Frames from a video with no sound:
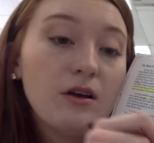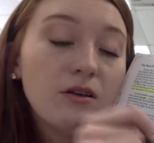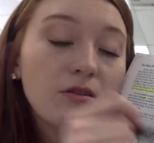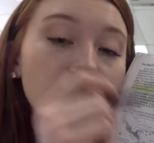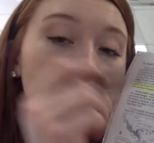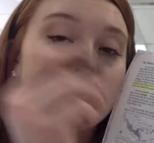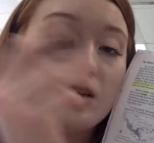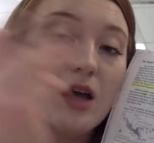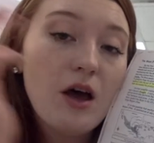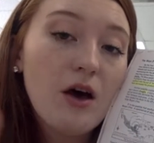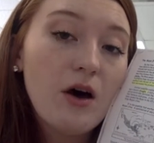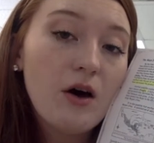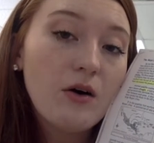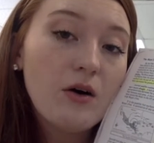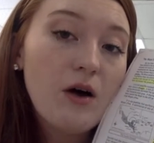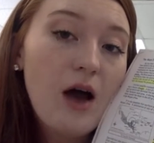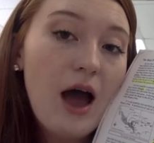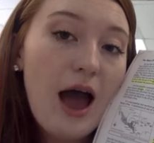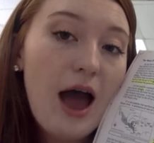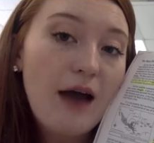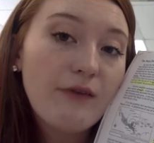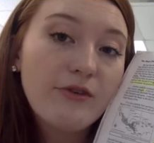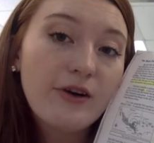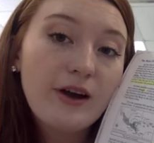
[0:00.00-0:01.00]
So
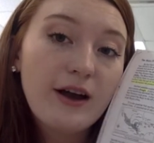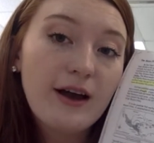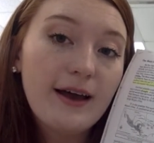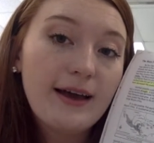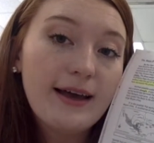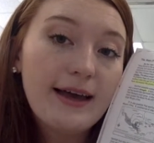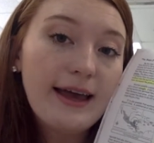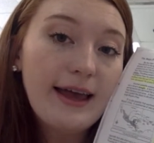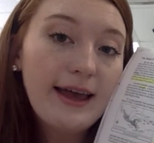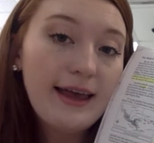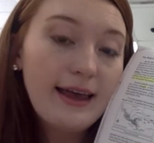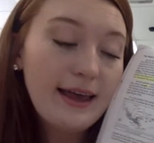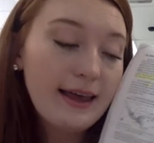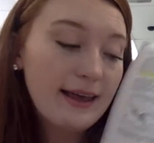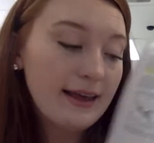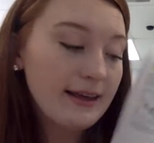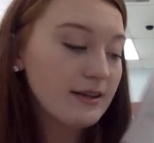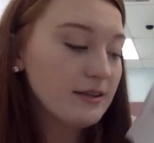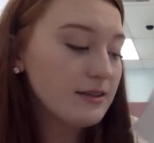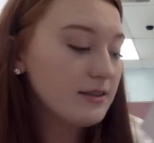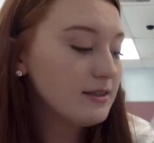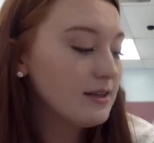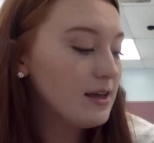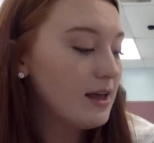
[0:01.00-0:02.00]
Africa
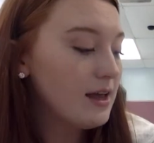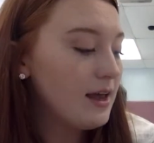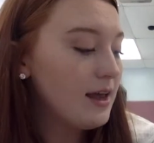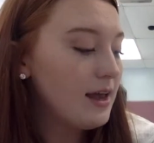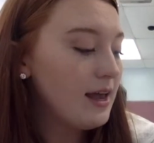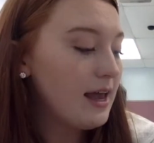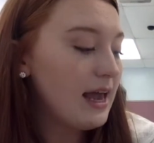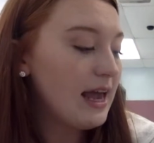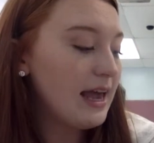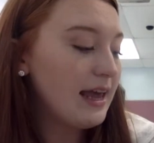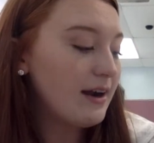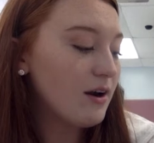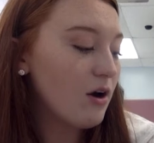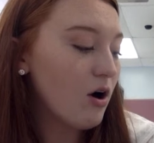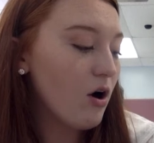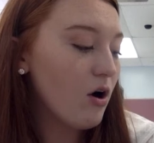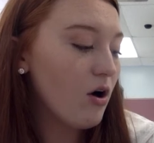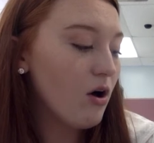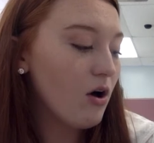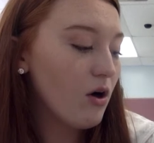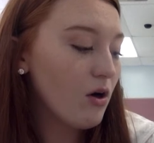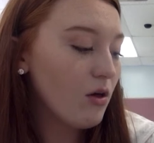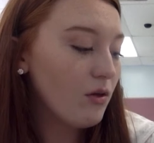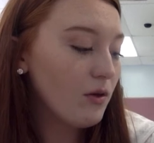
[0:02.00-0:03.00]
is in
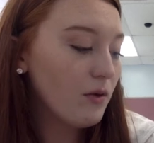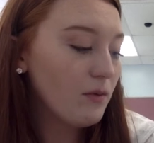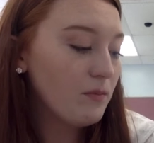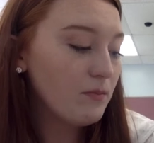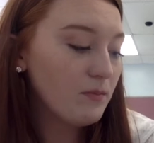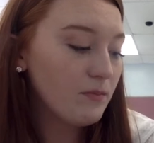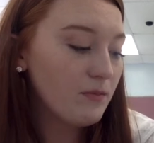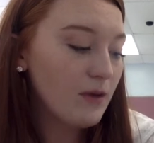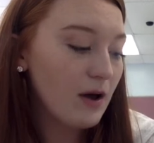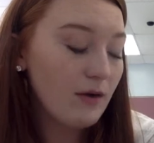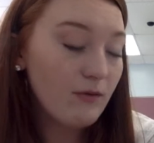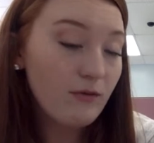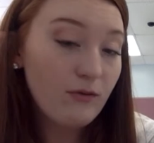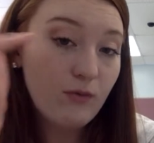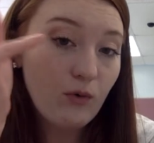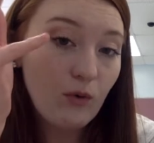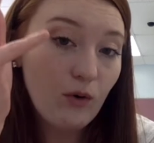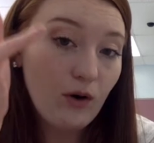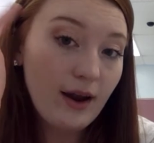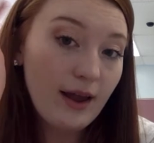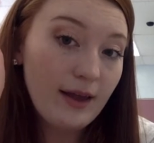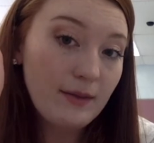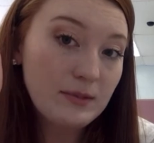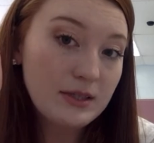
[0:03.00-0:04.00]
all
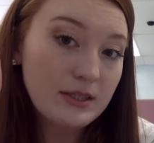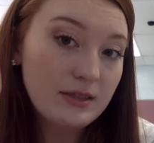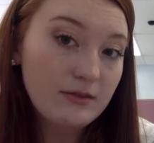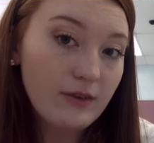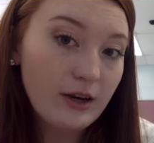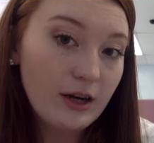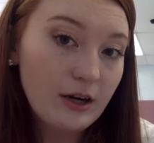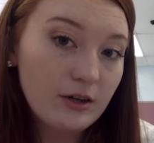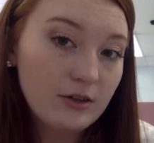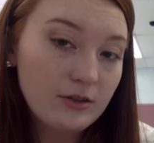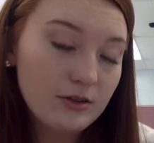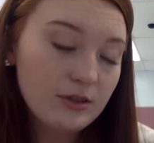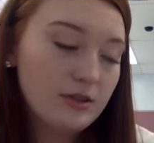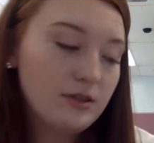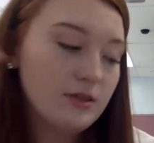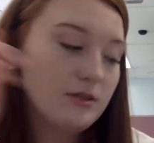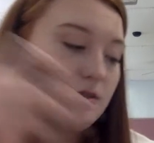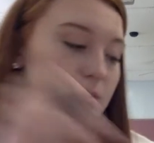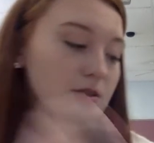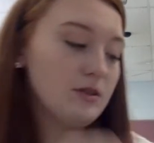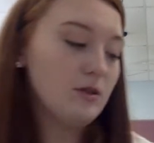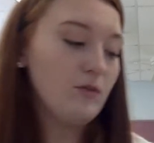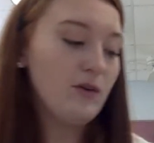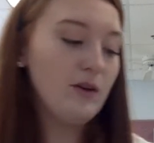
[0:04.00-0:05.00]
4 hemispheres.
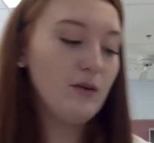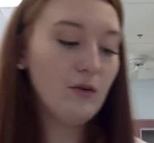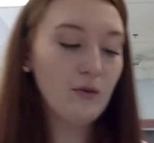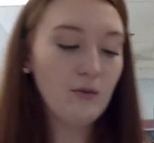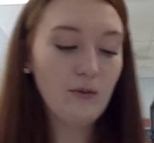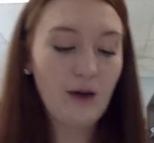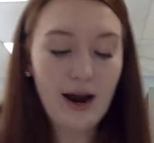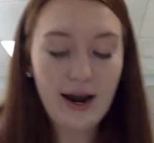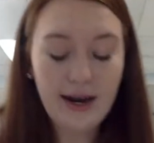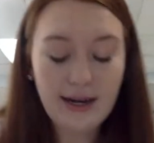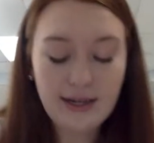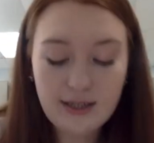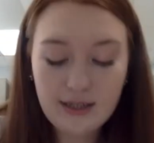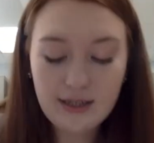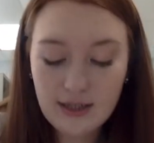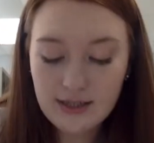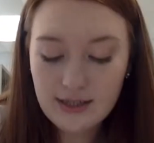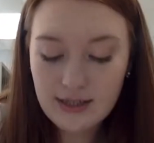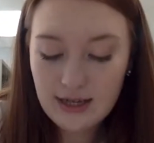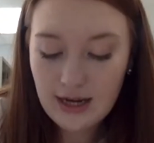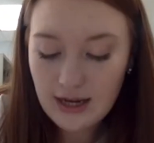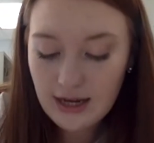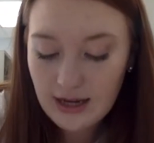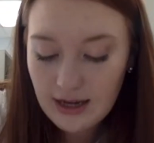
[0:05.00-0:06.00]
So we will write
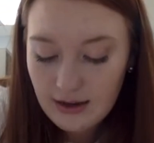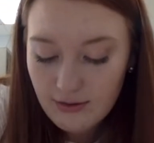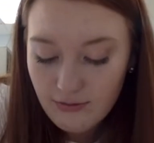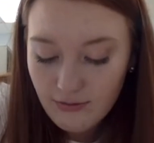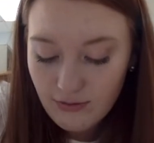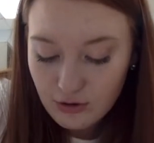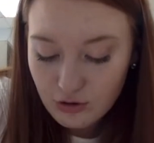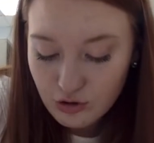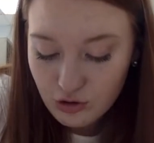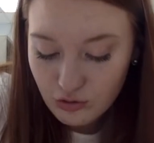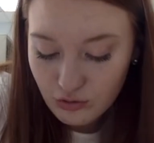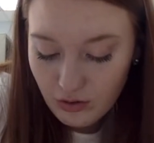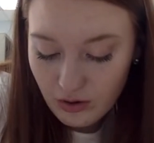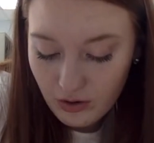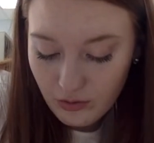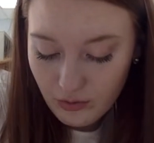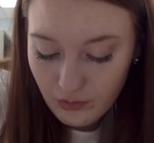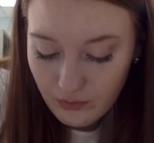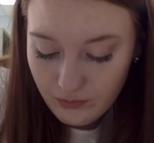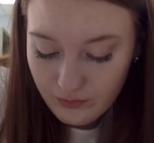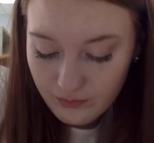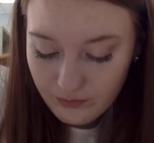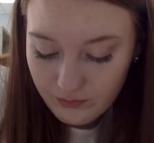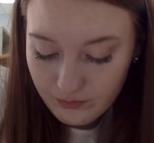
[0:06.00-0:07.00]
T for true.